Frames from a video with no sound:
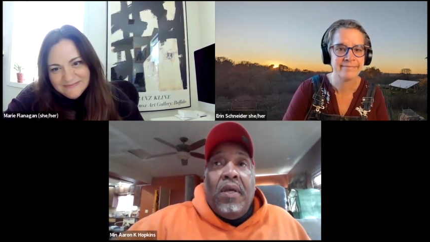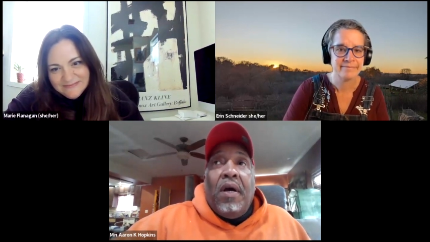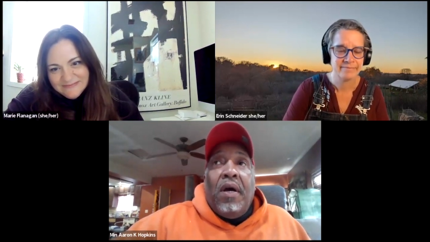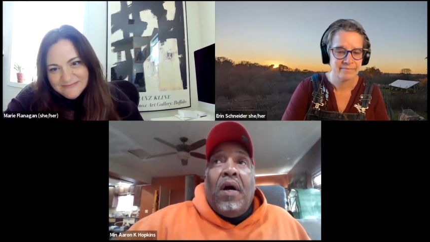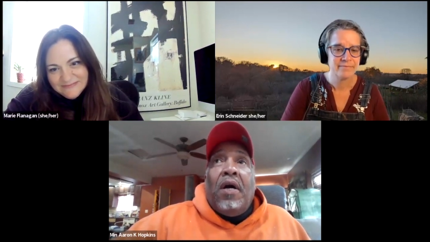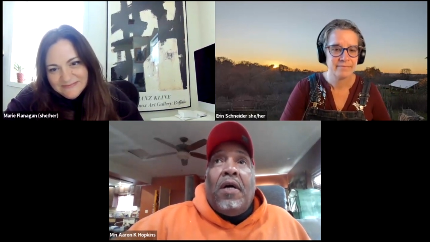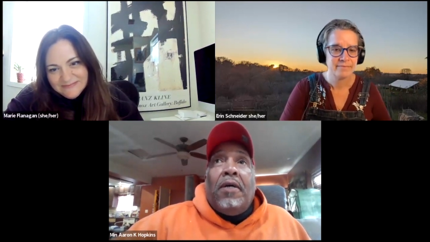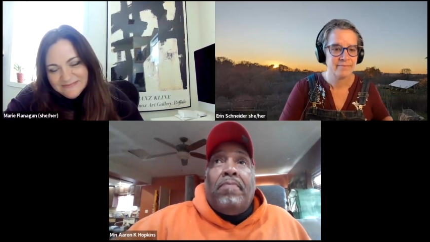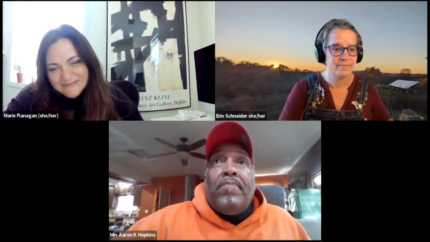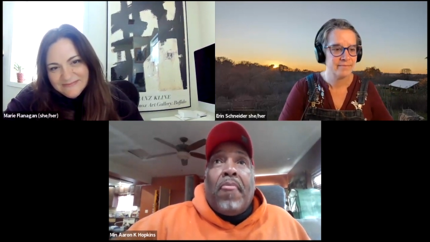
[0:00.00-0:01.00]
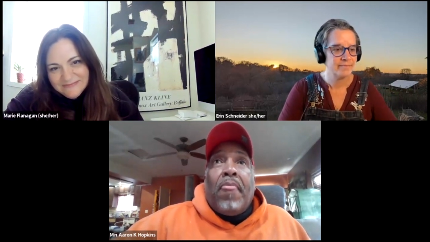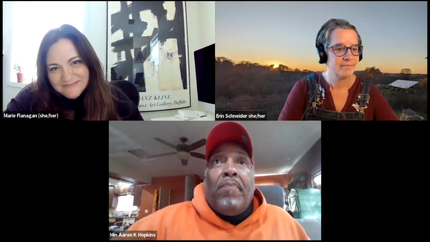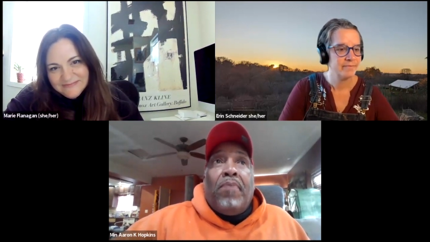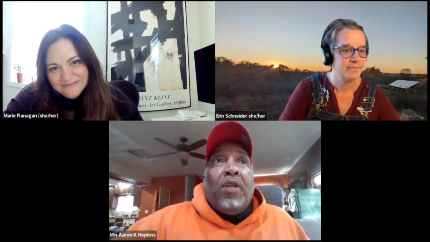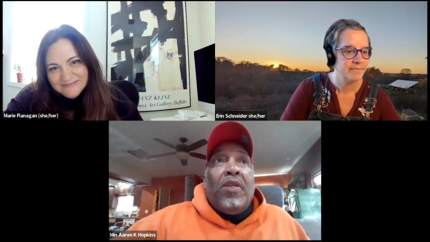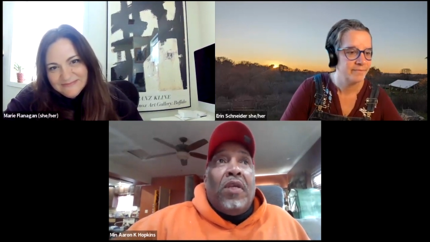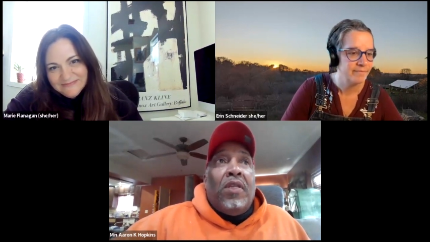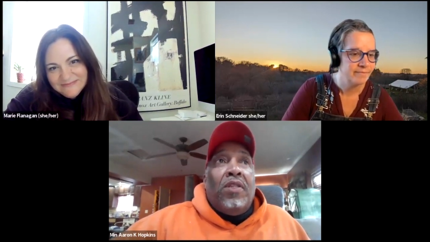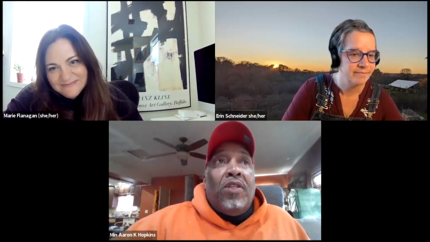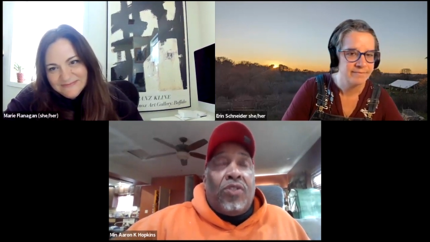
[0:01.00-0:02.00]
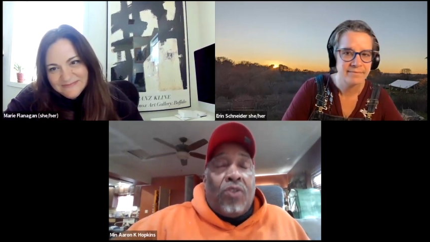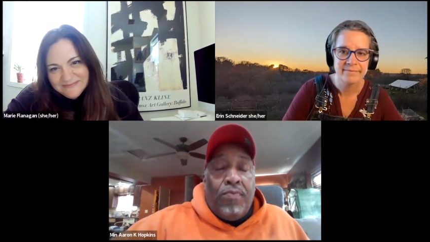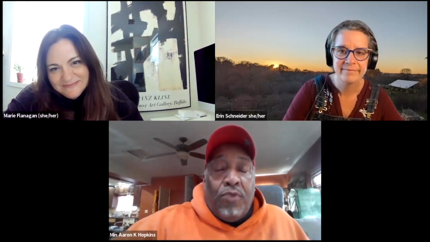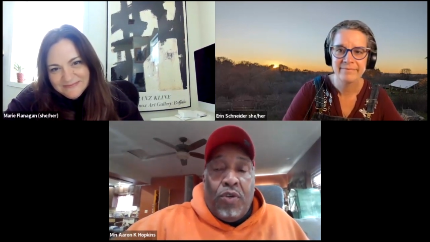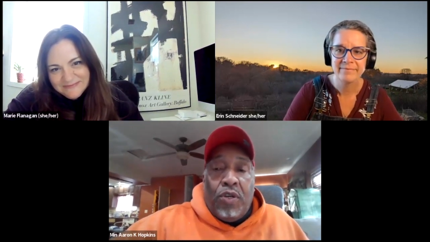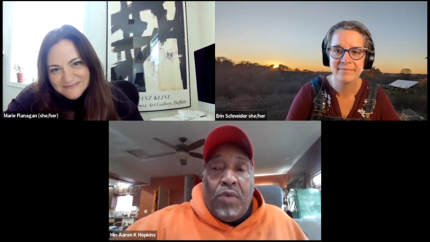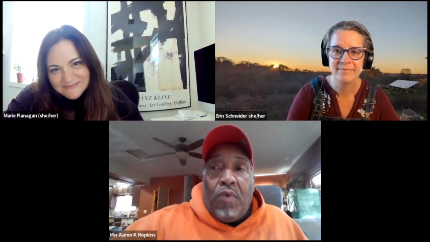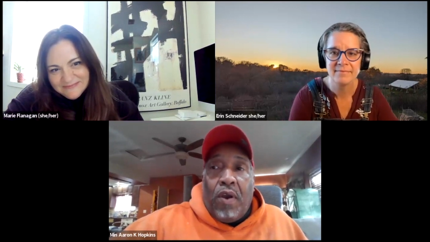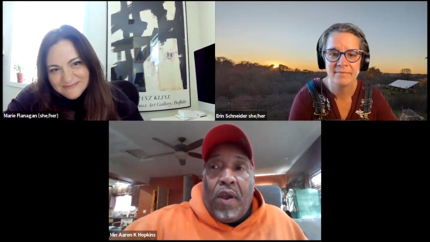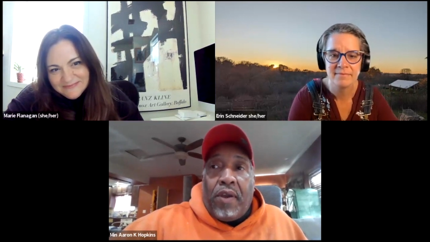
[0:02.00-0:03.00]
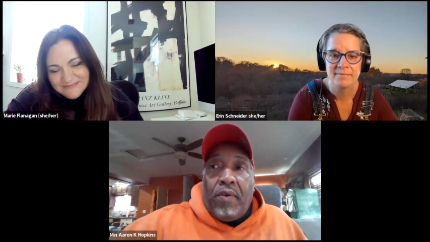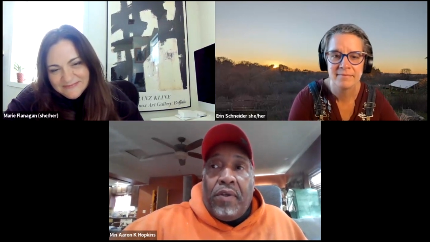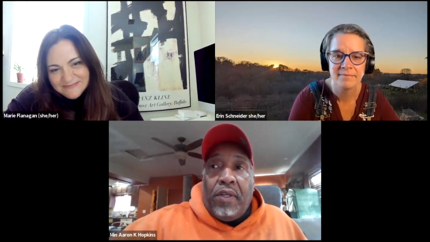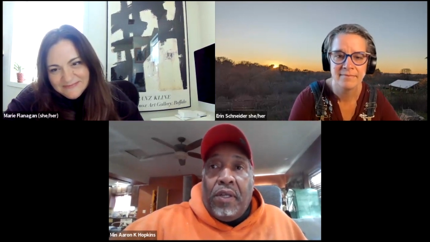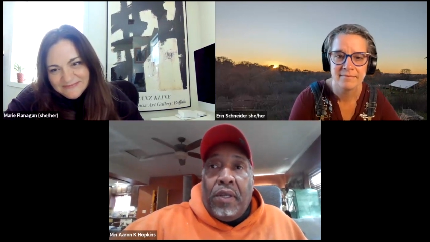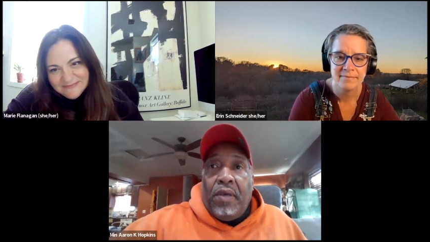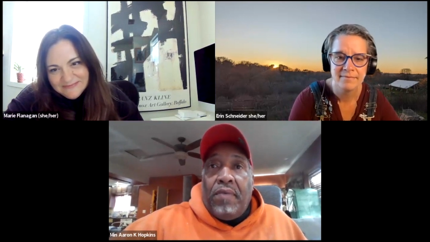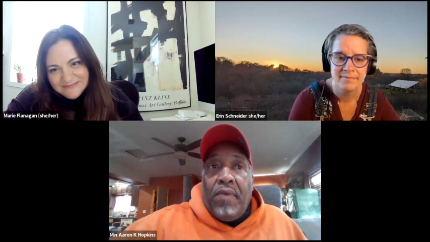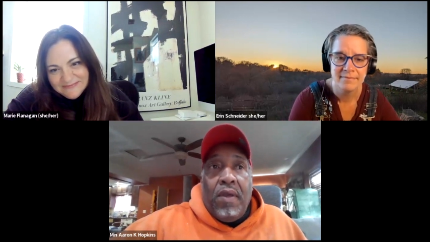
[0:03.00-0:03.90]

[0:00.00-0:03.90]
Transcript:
Speaker 1: Um, been in this community where I currently live,